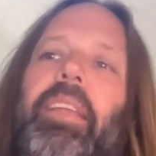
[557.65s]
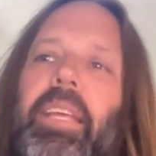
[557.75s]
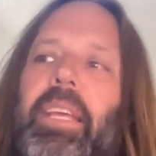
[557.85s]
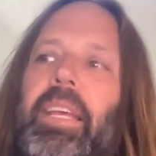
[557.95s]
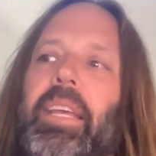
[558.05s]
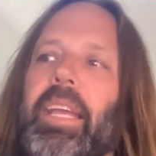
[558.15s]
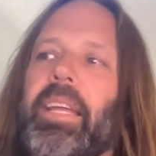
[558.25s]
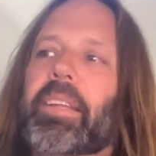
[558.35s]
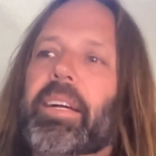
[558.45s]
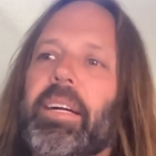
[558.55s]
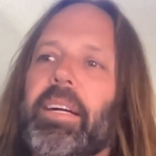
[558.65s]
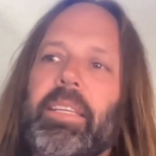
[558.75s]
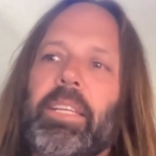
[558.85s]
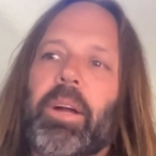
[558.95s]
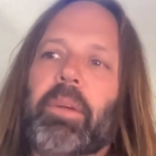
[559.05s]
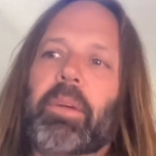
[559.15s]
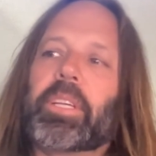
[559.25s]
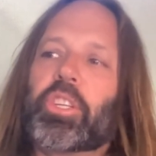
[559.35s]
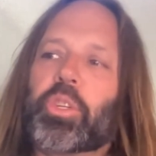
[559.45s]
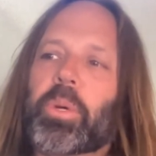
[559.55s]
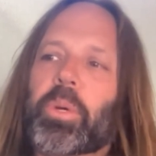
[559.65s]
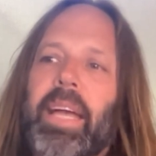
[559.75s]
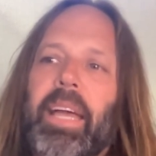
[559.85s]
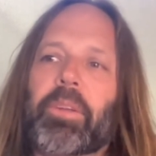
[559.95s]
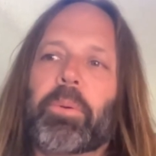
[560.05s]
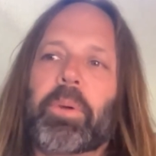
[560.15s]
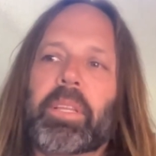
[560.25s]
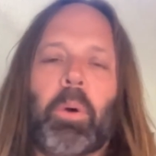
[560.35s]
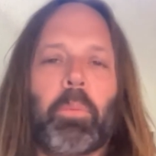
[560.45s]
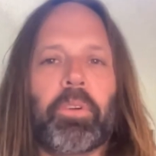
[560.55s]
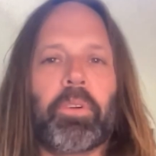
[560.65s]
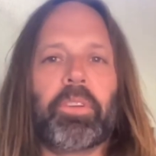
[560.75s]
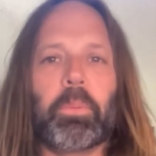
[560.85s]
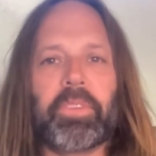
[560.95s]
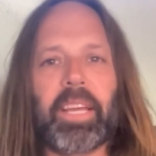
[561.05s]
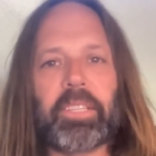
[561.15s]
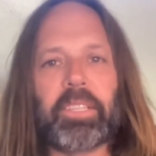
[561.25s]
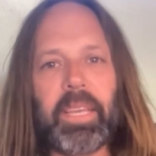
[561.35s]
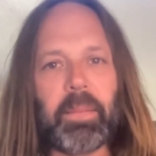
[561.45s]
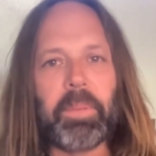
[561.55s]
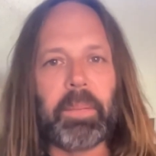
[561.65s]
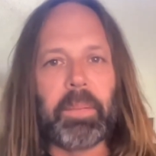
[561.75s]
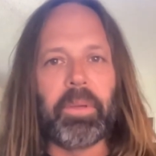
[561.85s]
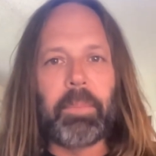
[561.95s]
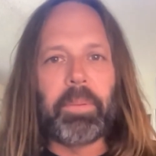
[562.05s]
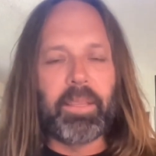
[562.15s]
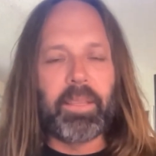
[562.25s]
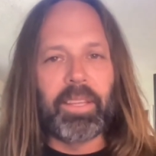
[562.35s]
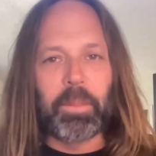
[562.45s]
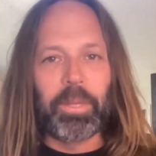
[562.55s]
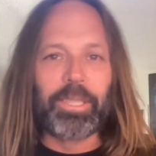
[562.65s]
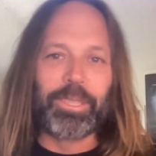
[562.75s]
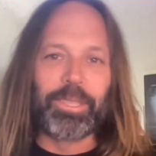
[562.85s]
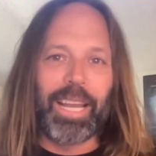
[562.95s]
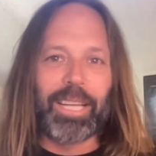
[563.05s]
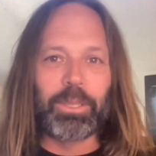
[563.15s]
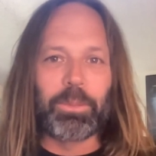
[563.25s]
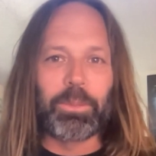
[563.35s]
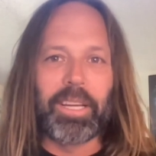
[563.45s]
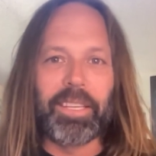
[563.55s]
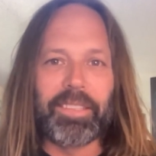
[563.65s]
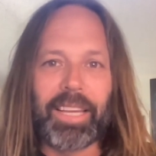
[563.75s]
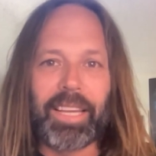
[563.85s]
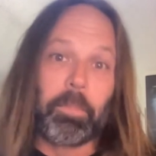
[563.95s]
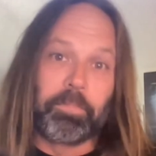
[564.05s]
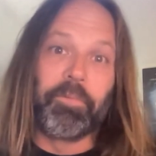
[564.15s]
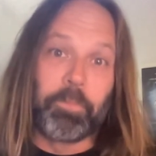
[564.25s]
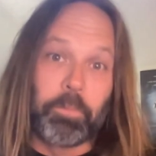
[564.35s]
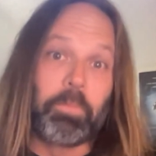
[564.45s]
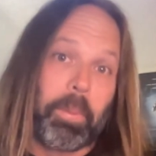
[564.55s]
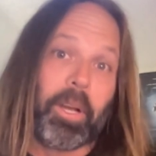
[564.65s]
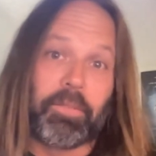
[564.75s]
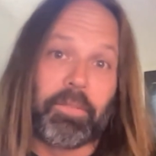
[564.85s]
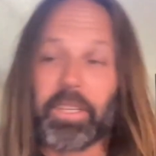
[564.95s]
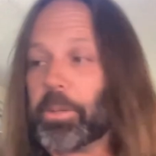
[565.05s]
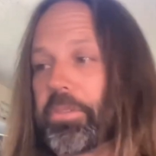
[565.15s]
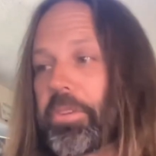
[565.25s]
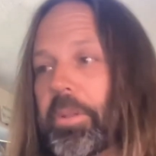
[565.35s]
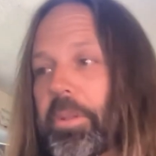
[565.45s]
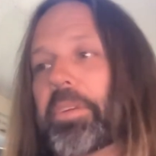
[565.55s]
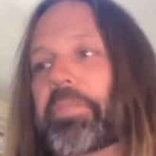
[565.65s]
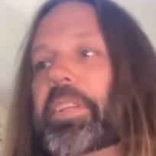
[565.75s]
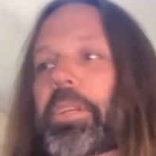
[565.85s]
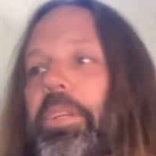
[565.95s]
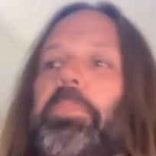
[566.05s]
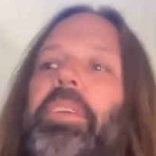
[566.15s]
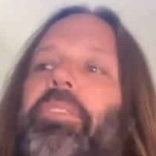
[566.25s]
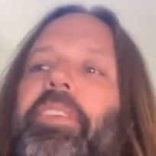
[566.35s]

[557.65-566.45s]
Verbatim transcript: And, and, uh, you know, I really enjoyed that knowing that what we're doing was actually making people happy at the places that actually were great like that, like the, the punk venues or the metal venues or